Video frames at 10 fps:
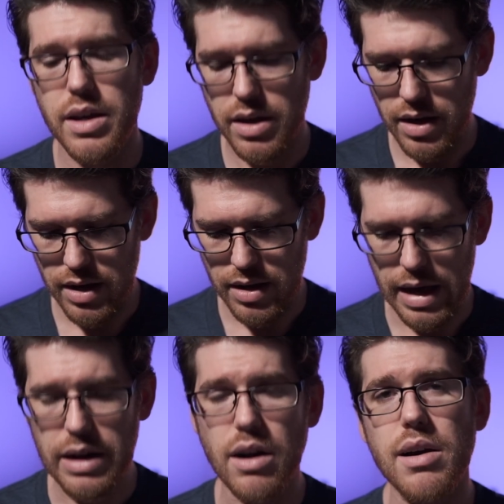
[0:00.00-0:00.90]

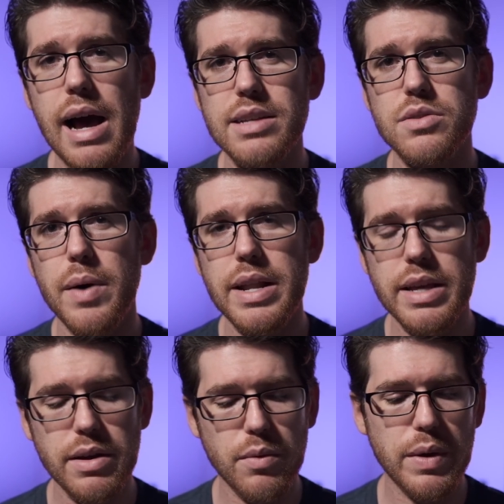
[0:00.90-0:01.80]
At our last
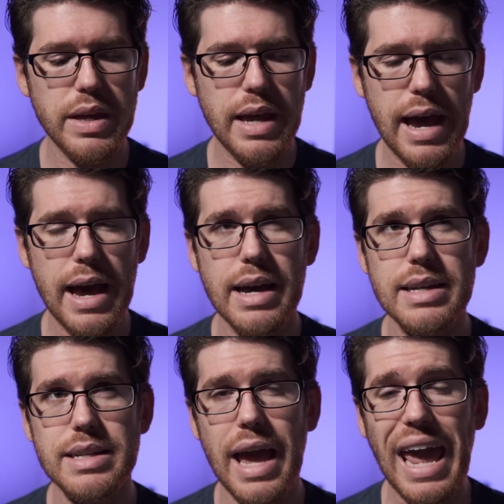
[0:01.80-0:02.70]
wedding, we
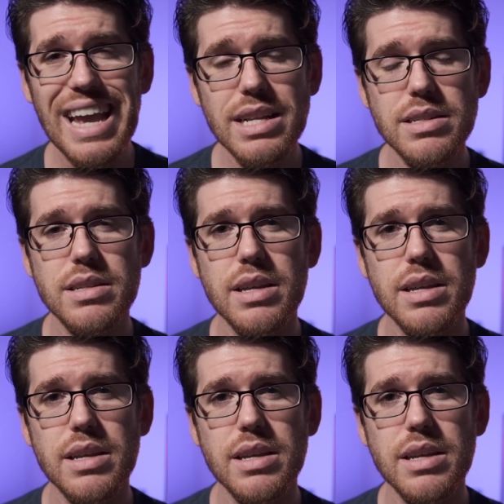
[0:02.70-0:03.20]
had 8,